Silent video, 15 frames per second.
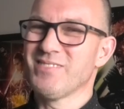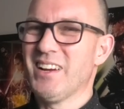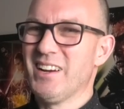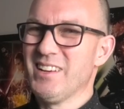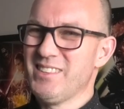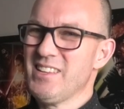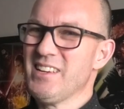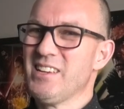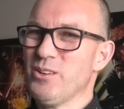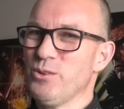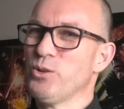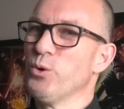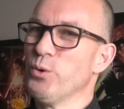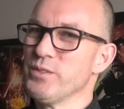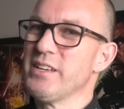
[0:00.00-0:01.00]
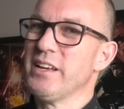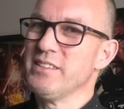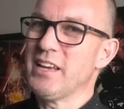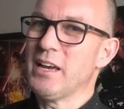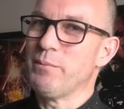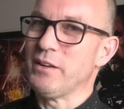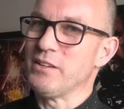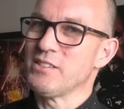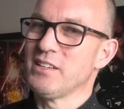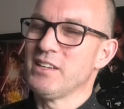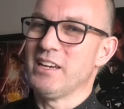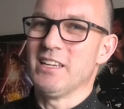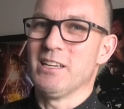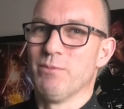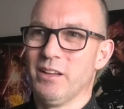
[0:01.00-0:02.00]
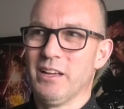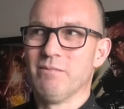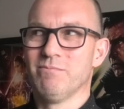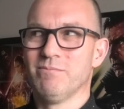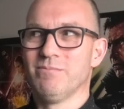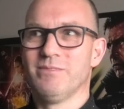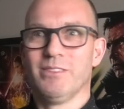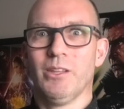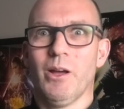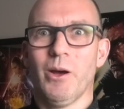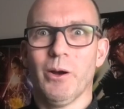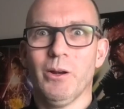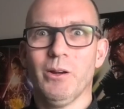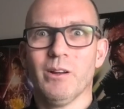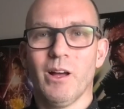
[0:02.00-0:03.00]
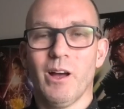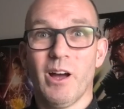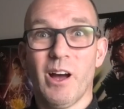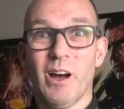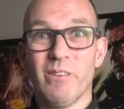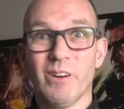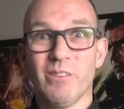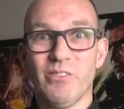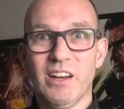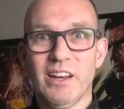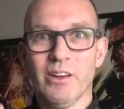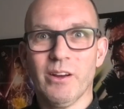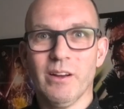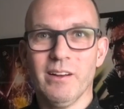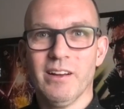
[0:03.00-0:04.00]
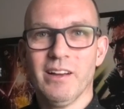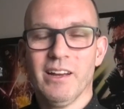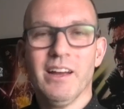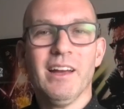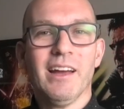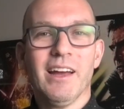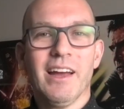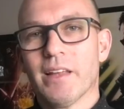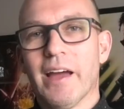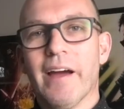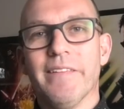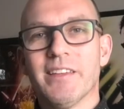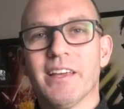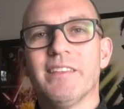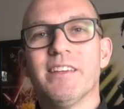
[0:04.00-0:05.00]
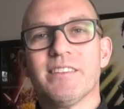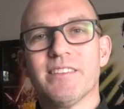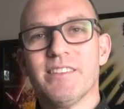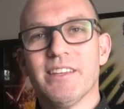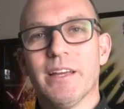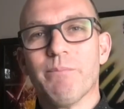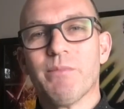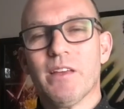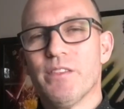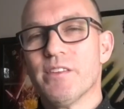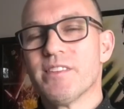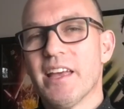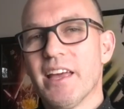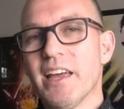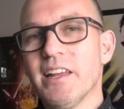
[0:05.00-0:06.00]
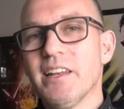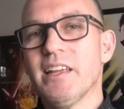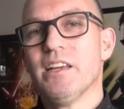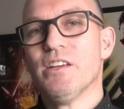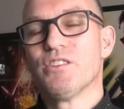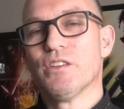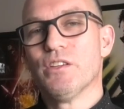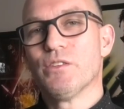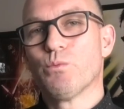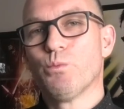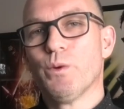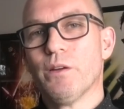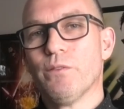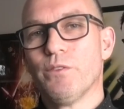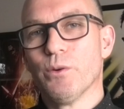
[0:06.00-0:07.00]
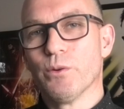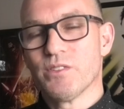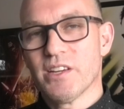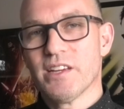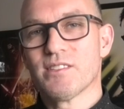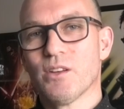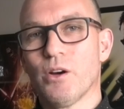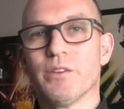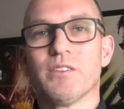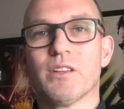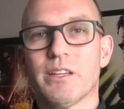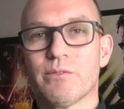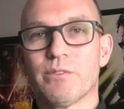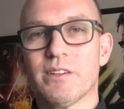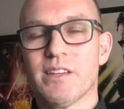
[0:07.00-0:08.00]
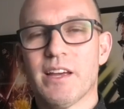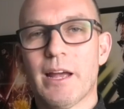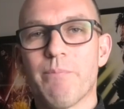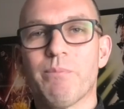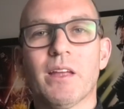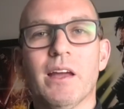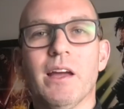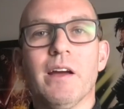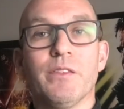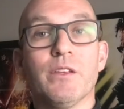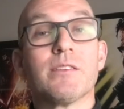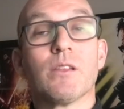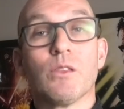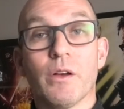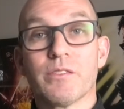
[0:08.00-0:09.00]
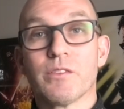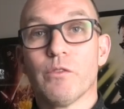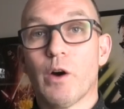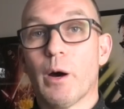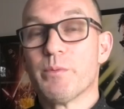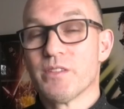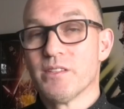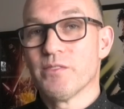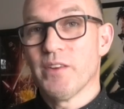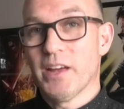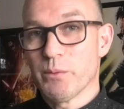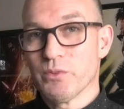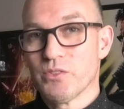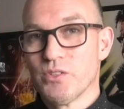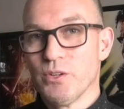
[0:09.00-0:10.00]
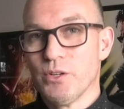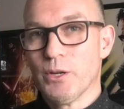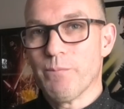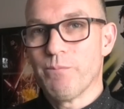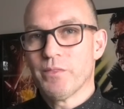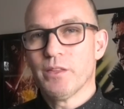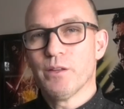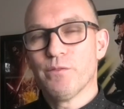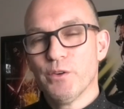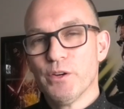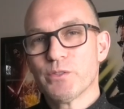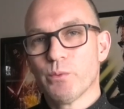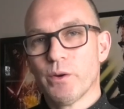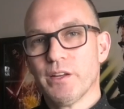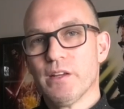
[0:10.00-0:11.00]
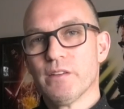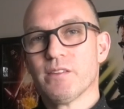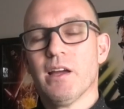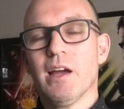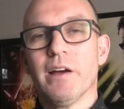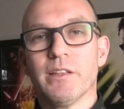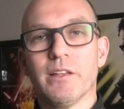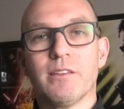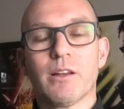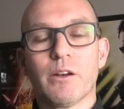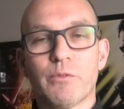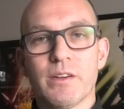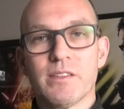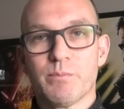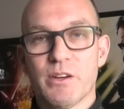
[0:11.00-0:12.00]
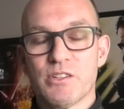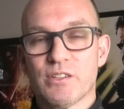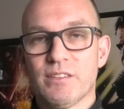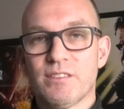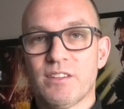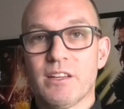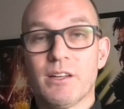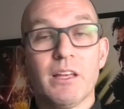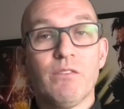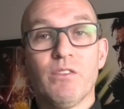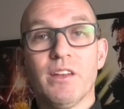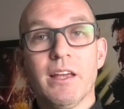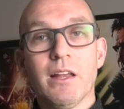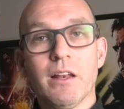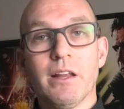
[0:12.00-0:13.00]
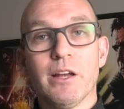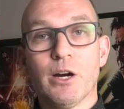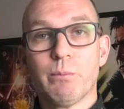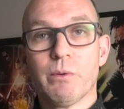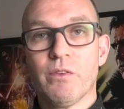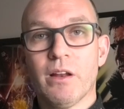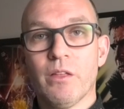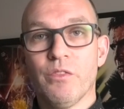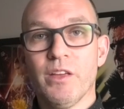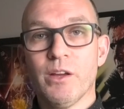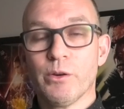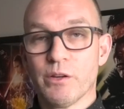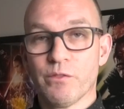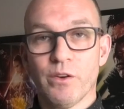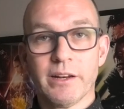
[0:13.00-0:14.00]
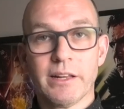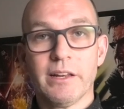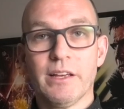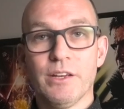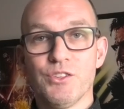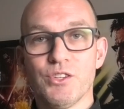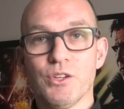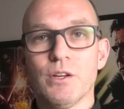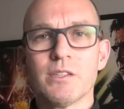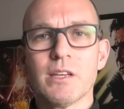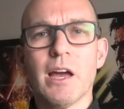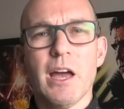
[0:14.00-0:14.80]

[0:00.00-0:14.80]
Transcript: I think you caused that damage. And you're like, no, I've got video. And this is it. If there's any issues with your Tesla on delivery day, there's lots of options available to you. The first one is the delivery specialist said, if you need any help with anything or you find any issues,